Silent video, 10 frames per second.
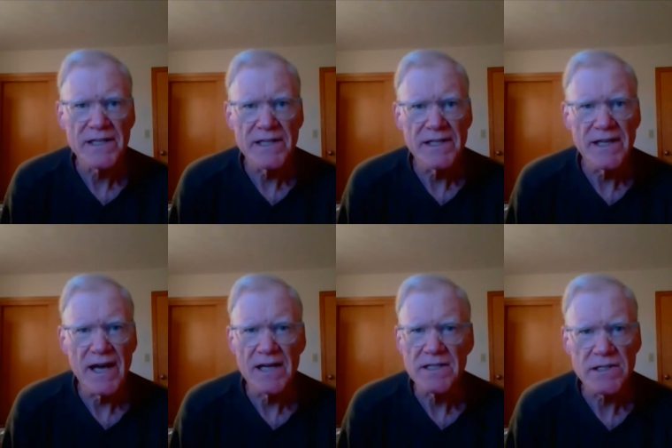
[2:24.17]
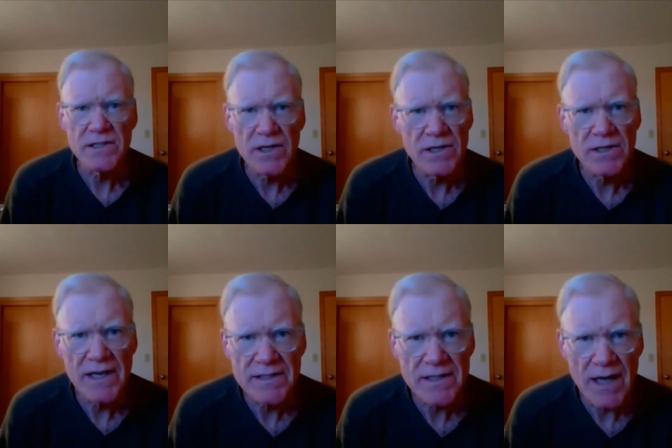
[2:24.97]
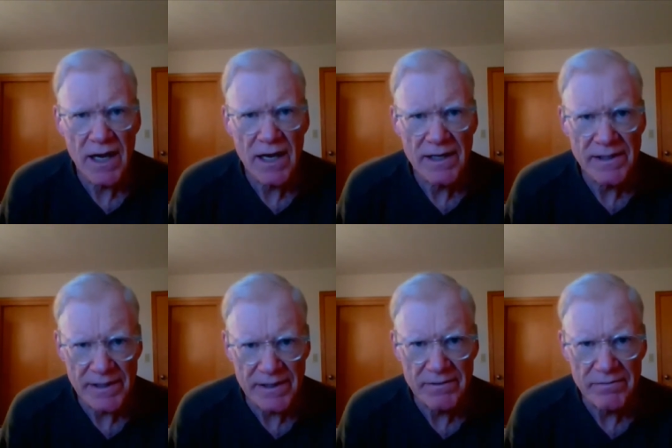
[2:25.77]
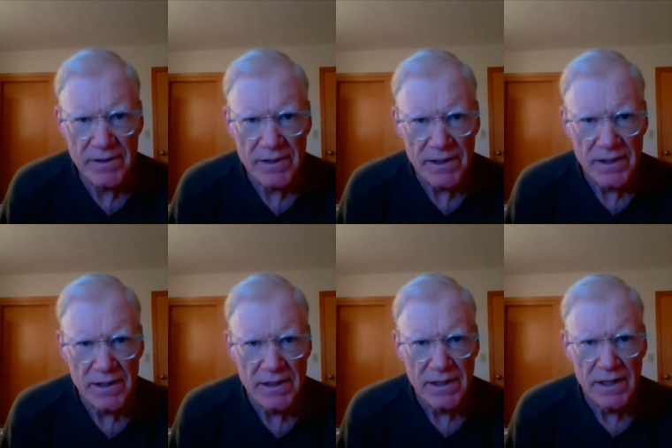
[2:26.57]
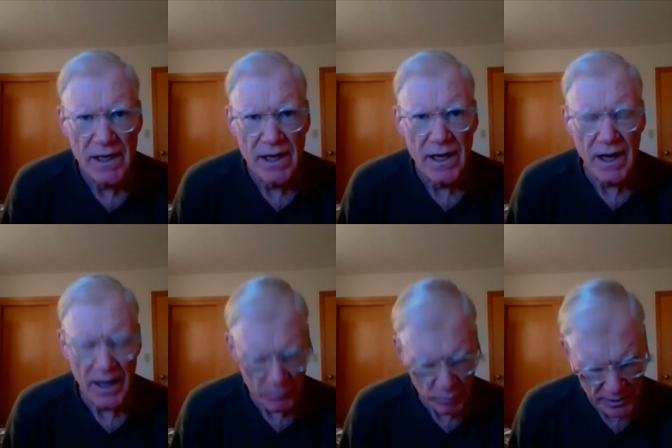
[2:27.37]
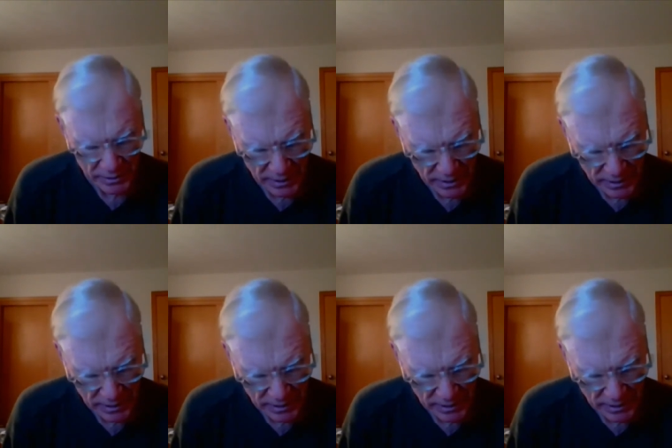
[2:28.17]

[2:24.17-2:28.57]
thee as long as I live. I will